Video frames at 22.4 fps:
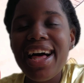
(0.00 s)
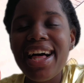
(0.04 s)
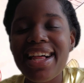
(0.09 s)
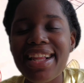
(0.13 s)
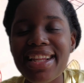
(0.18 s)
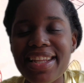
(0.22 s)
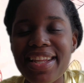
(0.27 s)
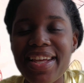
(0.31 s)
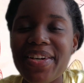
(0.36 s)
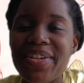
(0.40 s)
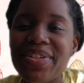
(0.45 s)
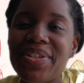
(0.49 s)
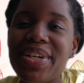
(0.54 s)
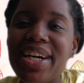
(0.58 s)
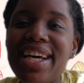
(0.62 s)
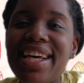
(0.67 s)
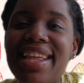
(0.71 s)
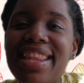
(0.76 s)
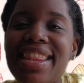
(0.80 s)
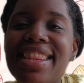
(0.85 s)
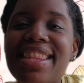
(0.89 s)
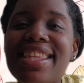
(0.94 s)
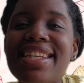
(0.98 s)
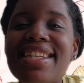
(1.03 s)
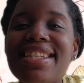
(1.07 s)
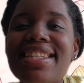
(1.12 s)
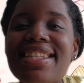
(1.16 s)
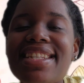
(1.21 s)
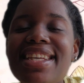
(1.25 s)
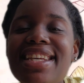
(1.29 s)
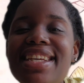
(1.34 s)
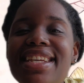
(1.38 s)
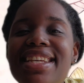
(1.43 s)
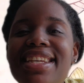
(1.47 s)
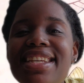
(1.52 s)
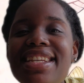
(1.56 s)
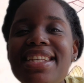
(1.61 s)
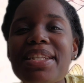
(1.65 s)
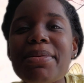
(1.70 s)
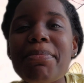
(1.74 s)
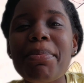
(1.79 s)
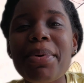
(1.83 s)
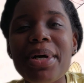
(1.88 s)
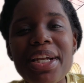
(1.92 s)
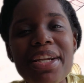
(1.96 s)
Hello, this
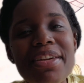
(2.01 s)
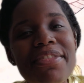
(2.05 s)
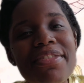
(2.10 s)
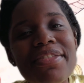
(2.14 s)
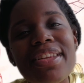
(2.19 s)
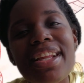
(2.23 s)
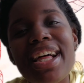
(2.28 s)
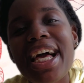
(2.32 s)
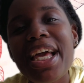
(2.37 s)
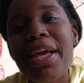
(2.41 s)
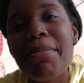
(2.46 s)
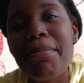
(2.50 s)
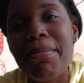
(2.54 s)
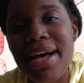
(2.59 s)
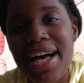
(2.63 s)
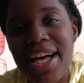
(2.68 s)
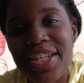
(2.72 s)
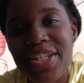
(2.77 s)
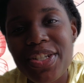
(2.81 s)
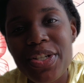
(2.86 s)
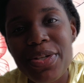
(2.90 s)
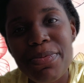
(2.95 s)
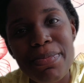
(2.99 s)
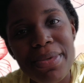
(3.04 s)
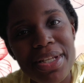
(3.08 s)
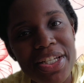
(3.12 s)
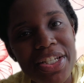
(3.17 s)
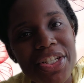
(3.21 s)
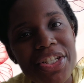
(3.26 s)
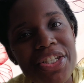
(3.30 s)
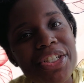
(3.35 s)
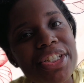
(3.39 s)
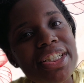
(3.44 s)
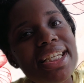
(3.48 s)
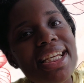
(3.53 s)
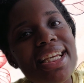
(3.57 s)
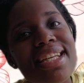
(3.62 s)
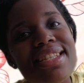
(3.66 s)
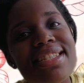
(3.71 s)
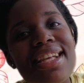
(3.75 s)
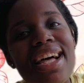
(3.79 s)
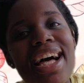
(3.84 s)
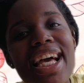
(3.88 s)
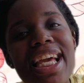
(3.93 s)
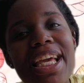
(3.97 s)
is Butterfly Ambassador
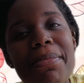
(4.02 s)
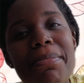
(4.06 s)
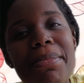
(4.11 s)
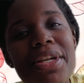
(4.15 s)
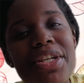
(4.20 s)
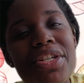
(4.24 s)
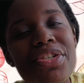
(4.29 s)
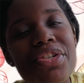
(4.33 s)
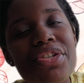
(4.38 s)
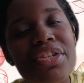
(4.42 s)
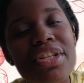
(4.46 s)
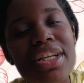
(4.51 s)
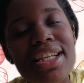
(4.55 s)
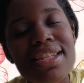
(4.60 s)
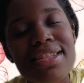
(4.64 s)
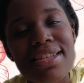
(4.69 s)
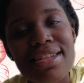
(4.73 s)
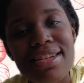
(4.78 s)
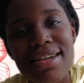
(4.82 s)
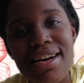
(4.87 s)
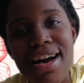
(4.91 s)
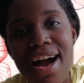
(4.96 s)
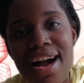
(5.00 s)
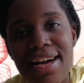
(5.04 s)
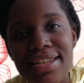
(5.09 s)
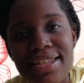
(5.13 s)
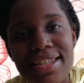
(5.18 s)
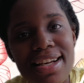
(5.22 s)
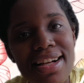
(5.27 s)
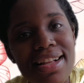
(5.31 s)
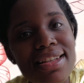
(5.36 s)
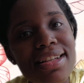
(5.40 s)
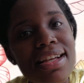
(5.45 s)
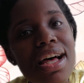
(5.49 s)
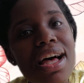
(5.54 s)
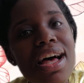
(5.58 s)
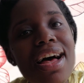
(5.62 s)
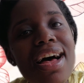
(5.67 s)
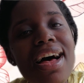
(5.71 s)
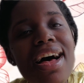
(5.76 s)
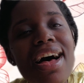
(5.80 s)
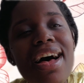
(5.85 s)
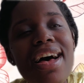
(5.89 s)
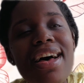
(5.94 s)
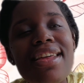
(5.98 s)
Ministries. I am Minister Jelissa Cobdell,
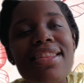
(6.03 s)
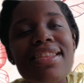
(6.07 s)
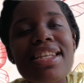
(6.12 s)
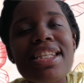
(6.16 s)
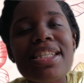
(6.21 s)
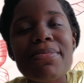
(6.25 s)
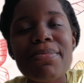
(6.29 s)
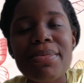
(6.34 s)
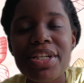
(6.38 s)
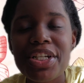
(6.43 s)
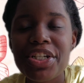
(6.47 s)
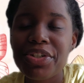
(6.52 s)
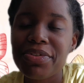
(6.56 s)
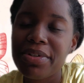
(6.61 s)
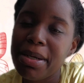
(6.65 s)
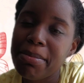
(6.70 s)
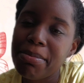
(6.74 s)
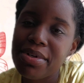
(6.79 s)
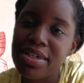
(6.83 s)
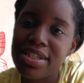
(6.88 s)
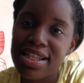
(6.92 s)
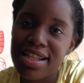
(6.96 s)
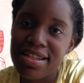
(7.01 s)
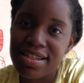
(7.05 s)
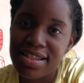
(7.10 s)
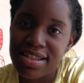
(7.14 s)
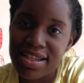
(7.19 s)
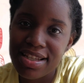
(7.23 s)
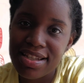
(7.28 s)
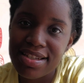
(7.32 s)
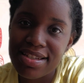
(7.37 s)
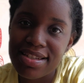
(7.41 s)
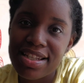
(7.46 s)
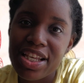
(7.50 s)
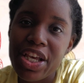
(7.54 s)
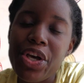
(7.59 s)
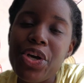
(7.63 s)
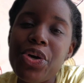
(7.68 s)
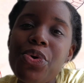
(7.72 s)
and this ministry represents this.